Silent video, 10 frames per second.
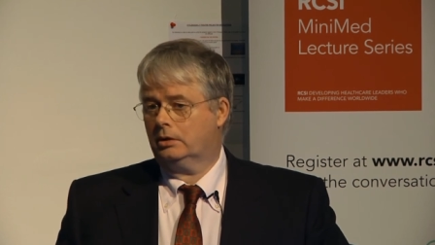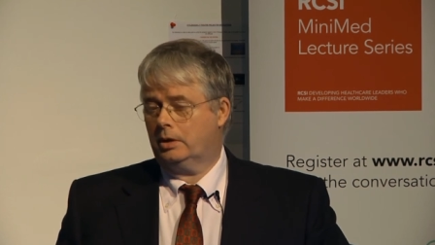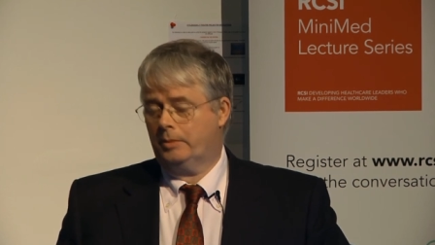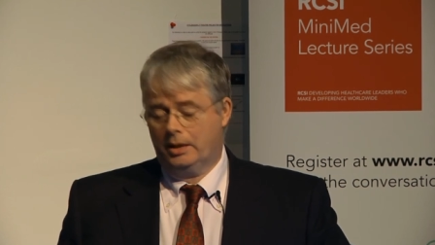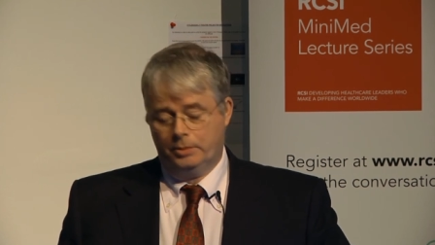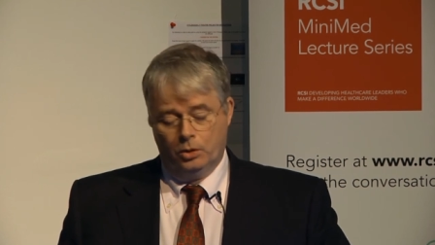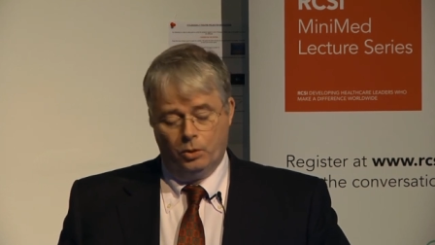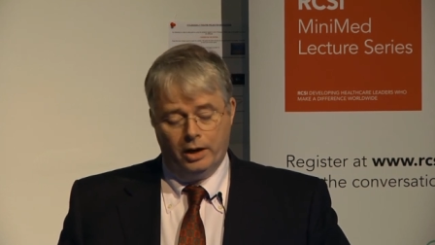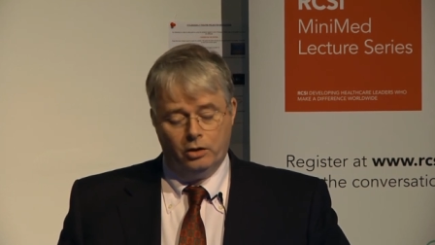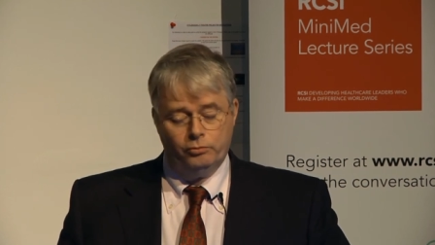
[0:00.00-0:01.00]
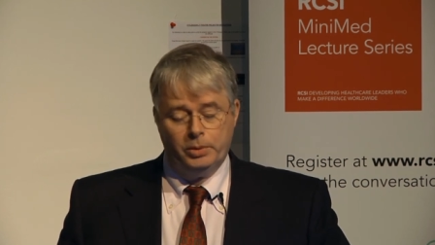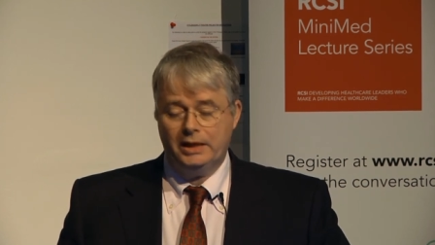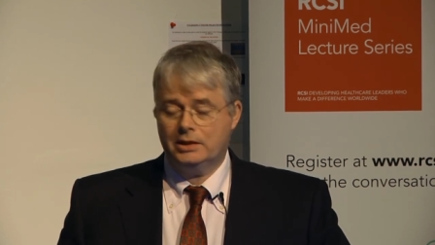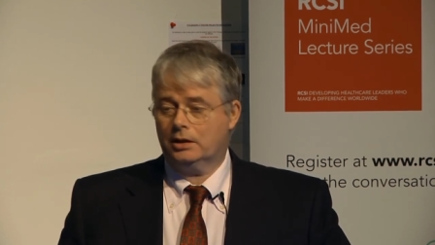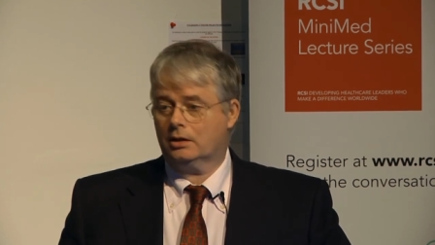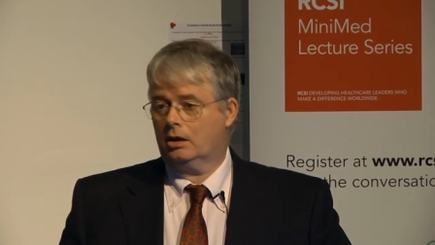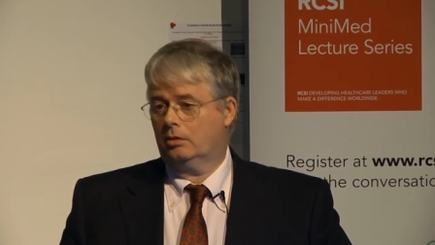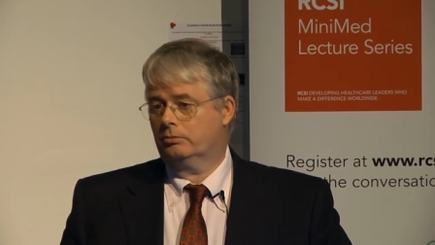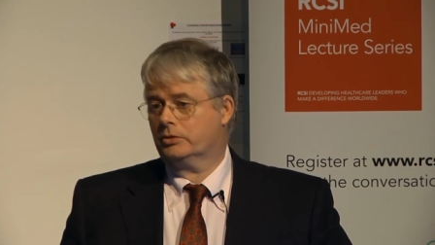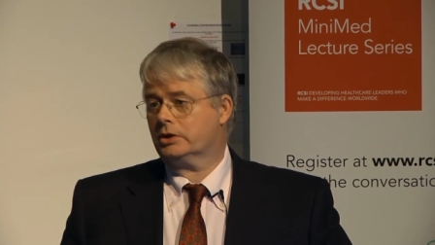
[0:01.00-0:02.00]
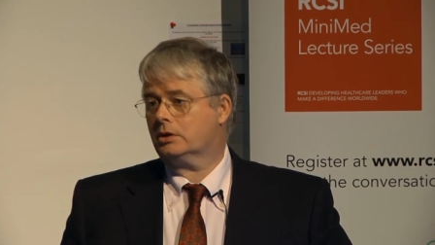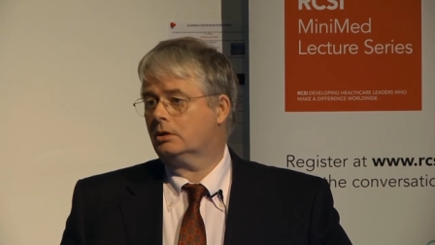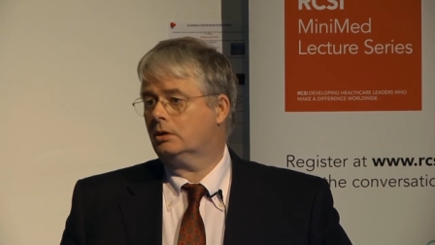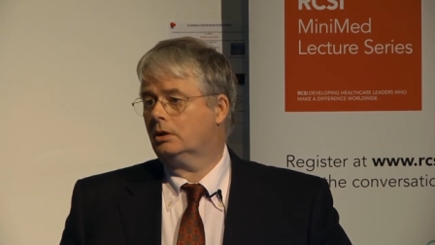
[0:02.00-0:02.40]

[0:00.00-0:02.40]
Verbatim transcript: They may be aware of bleeding gums.